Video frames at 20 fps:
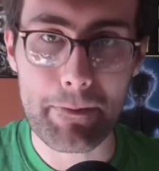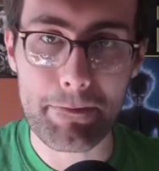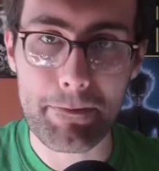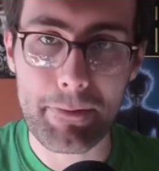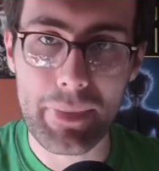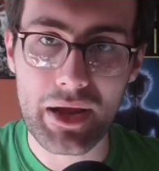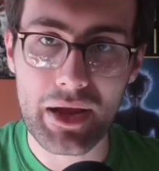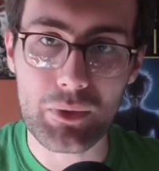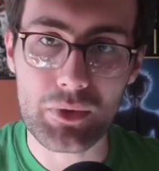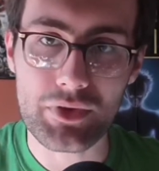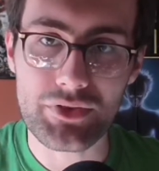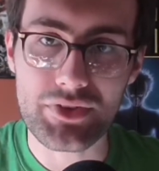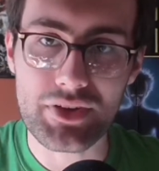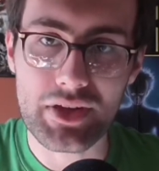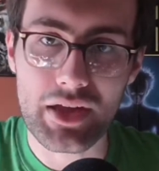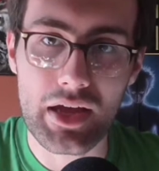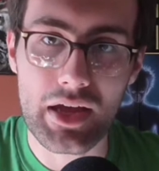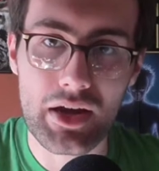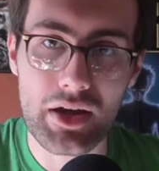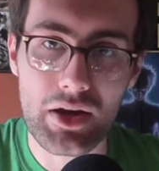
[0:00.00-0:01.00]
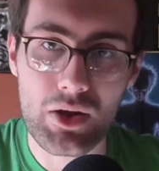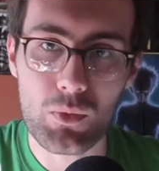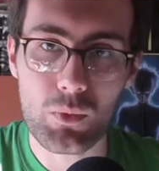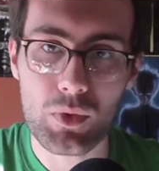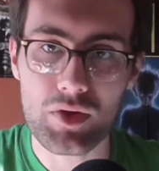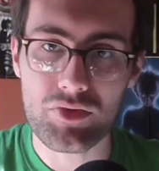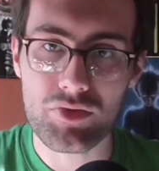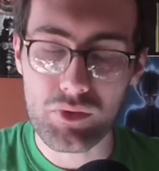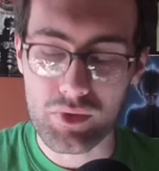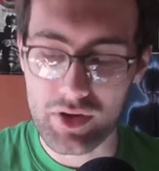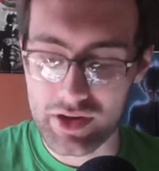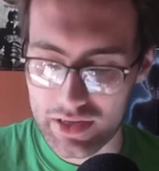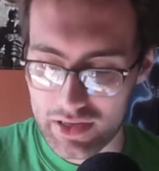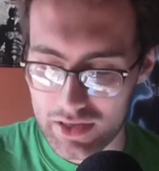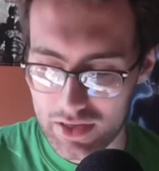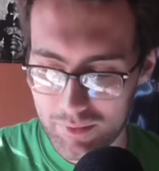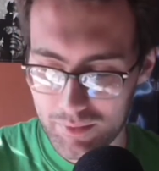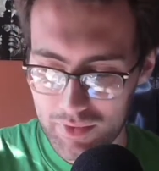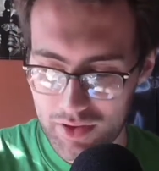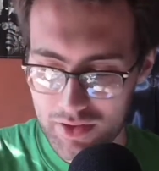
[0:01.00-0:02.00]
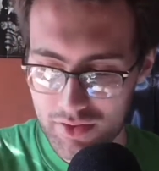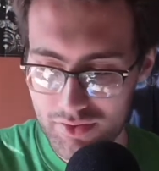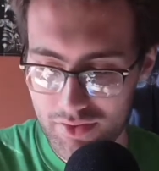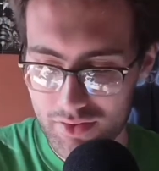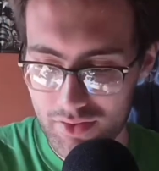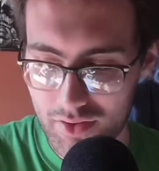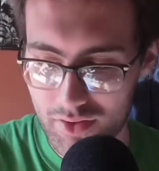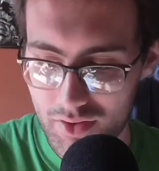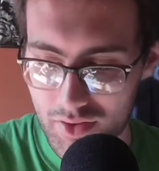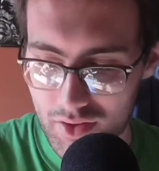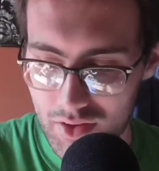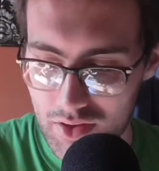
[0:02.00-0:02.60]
back once again with the Renegade Master.